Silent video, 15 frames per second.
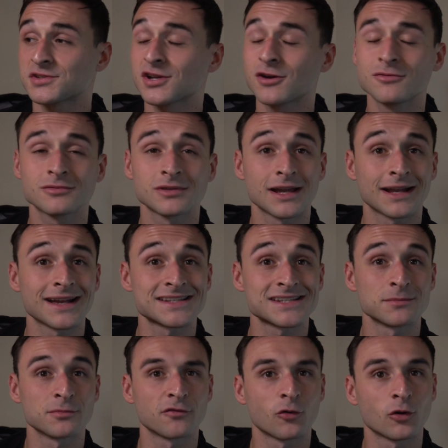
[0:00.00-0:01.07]
So, like I
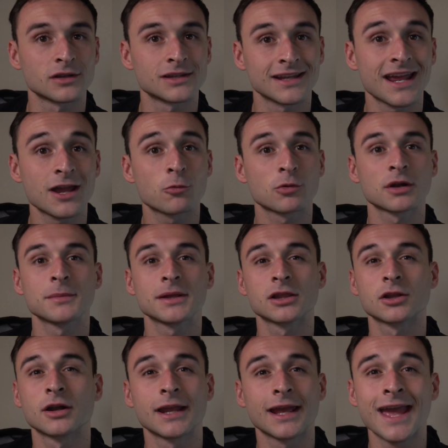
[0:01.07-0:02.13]
said before, today we're going to be
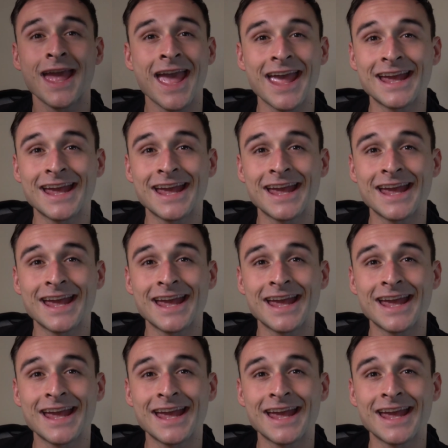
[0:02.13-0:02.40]
learning